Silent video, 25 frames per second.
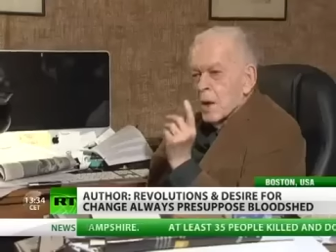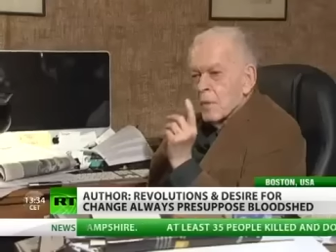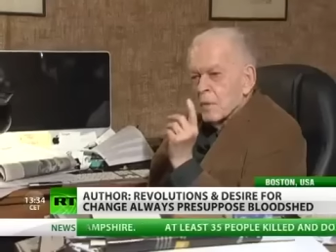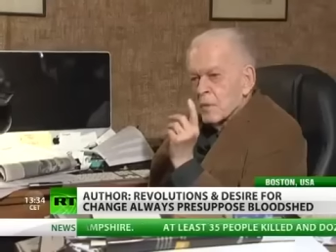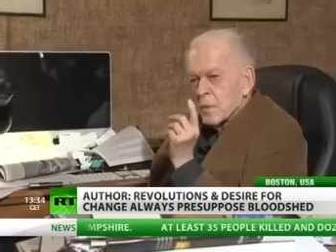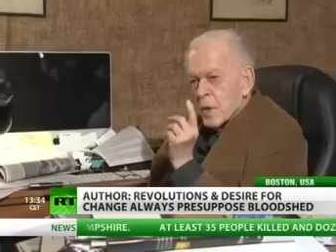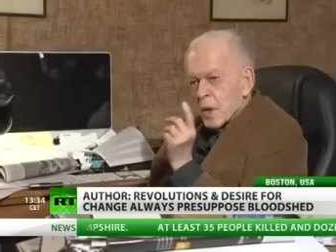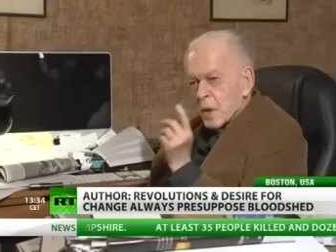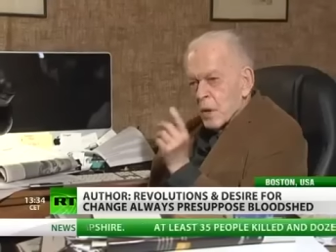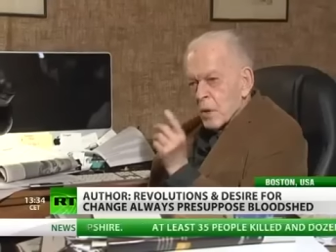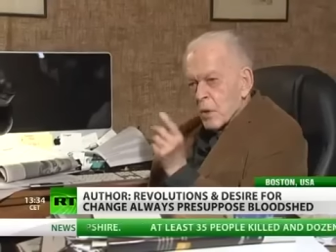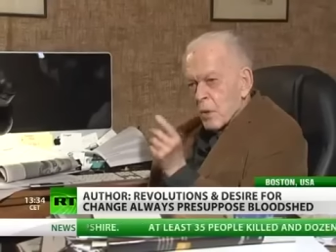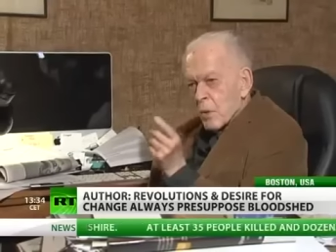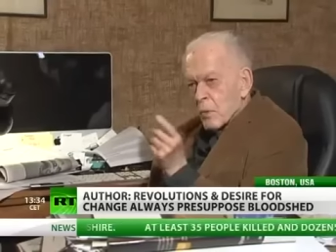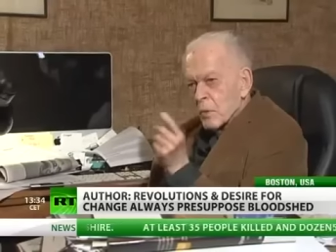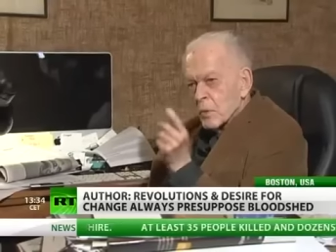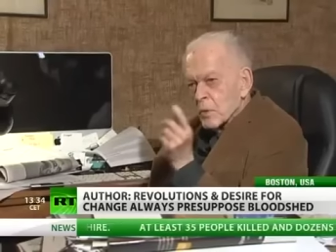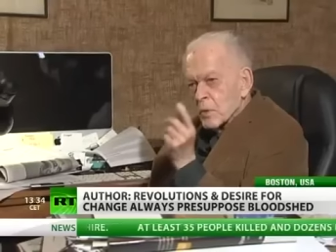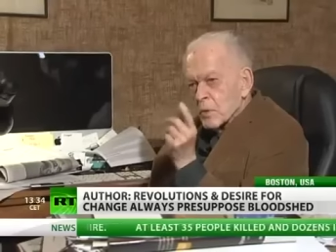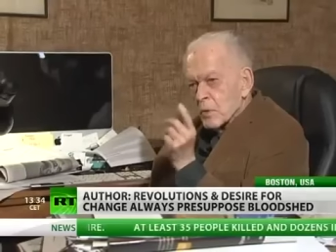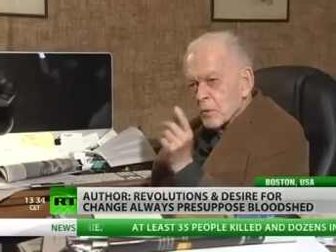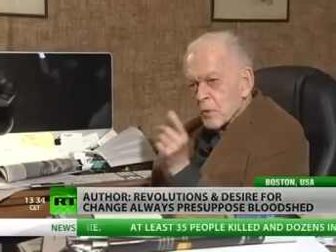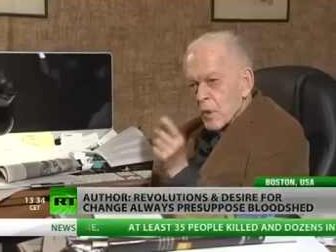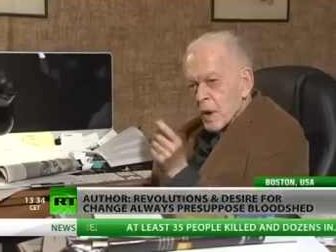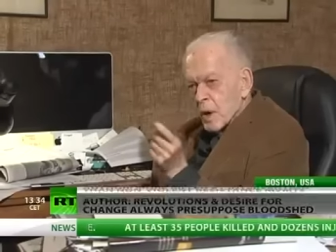If they go
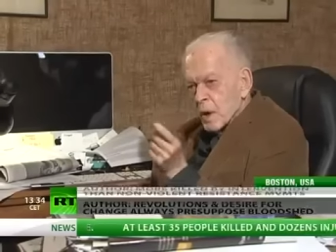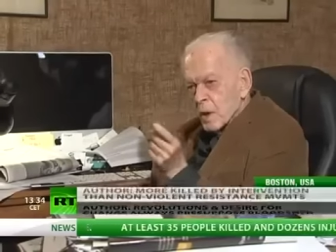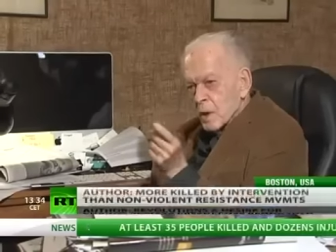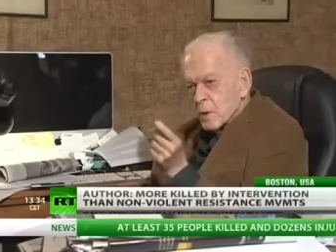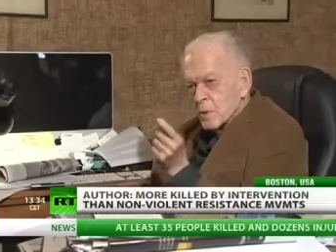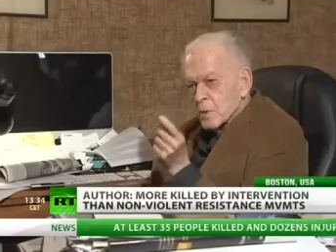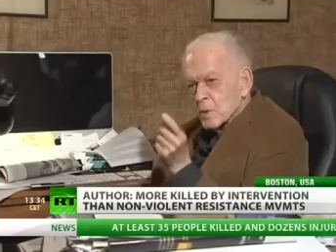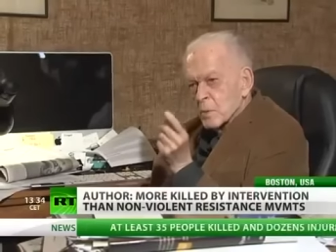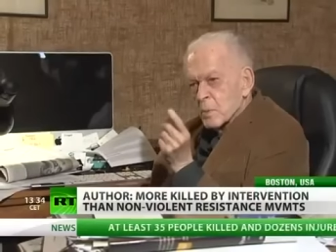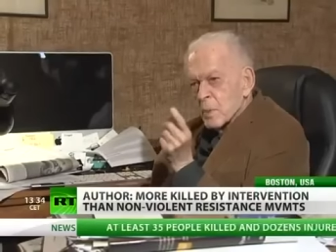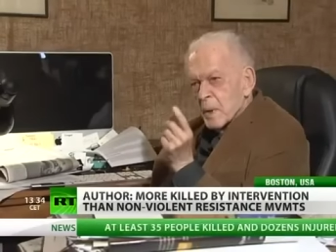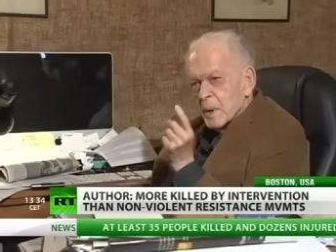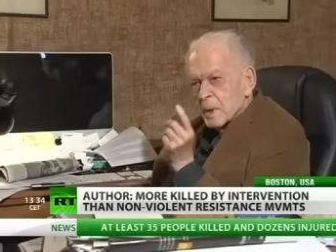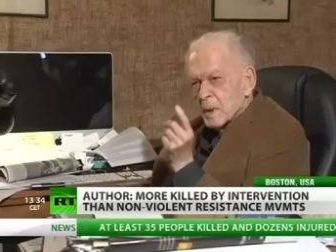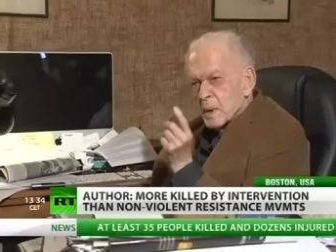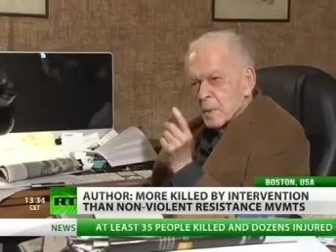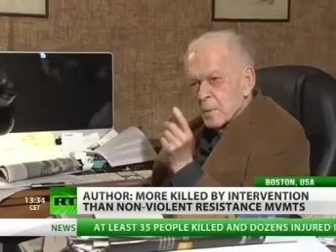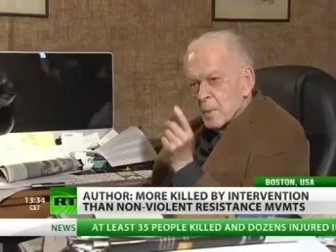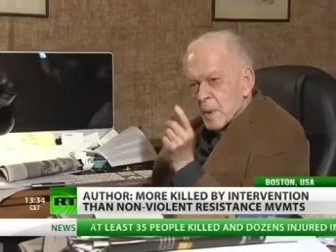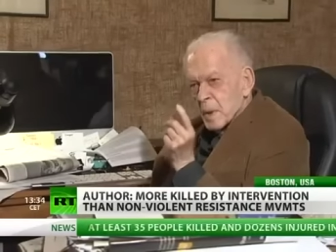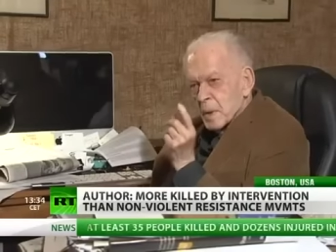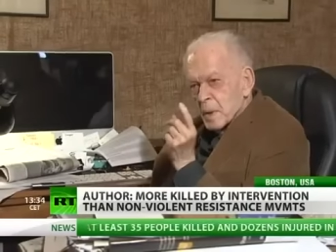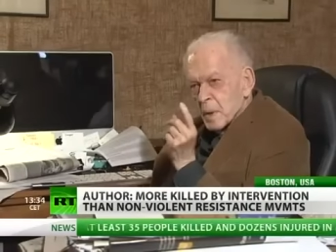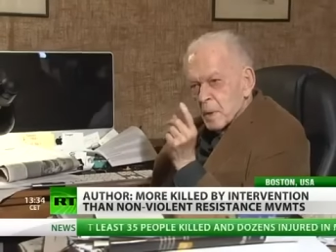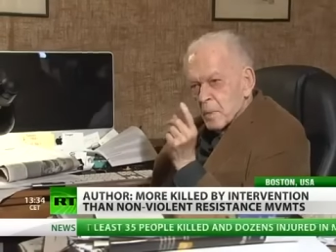into violence, many,
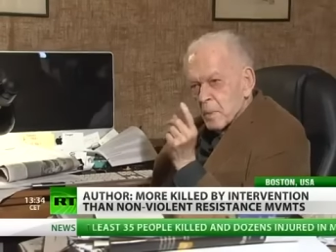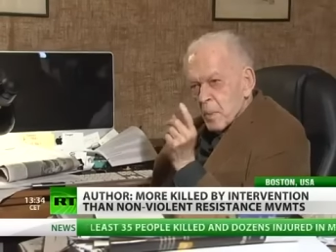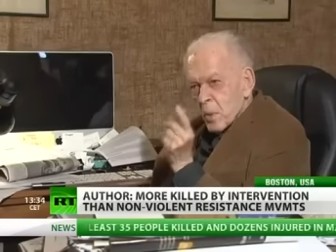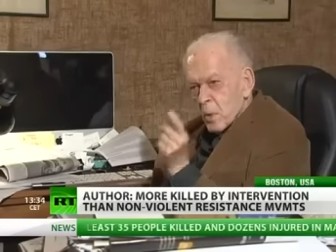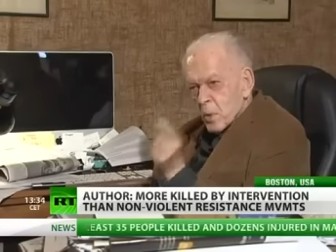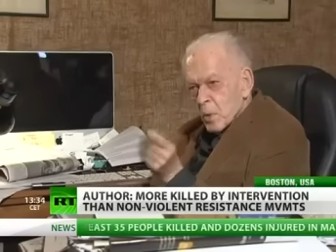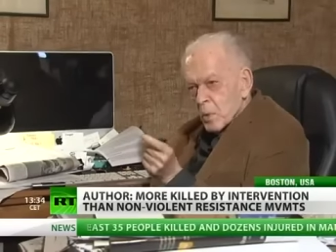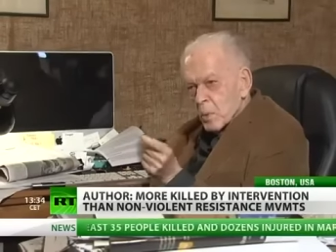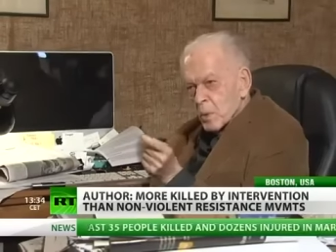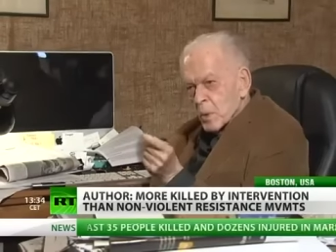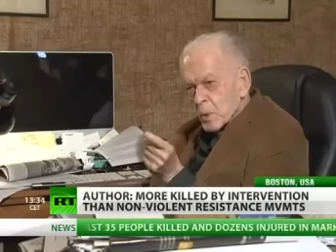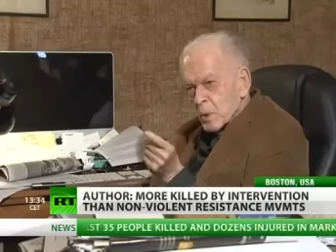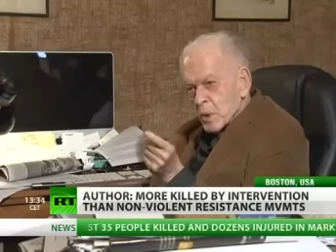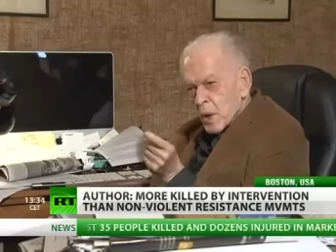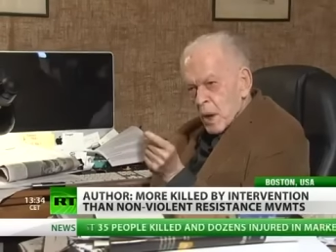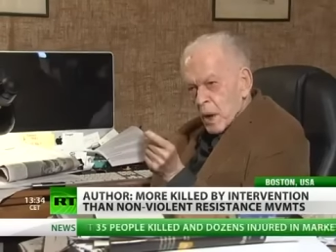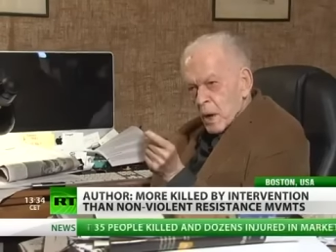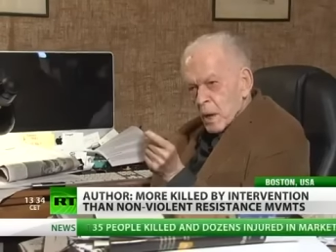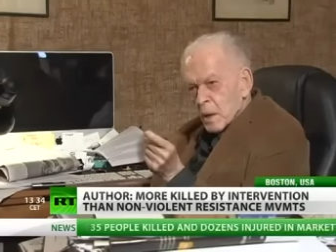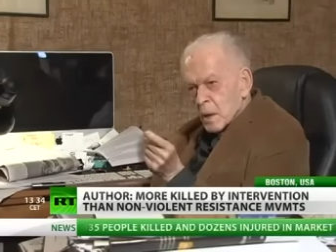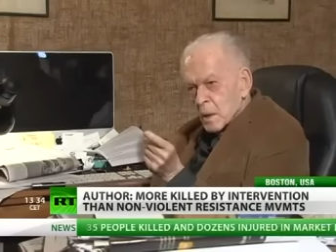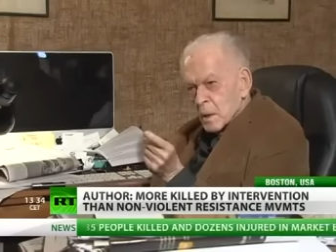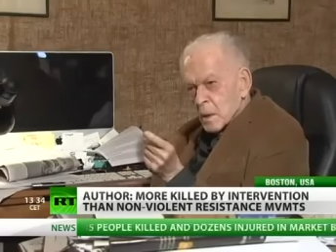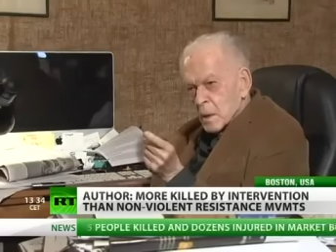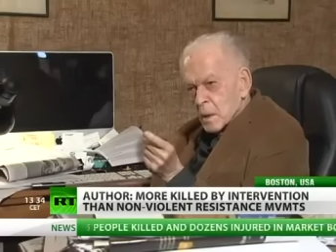many more will
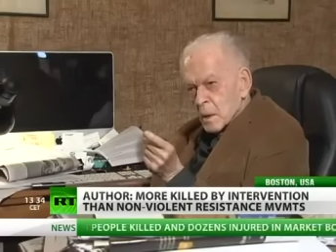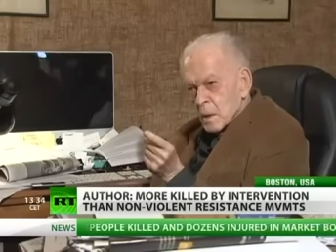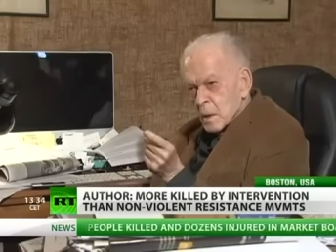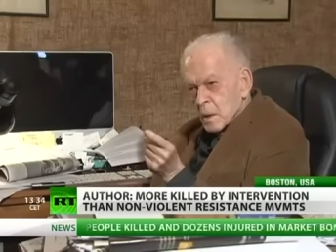die.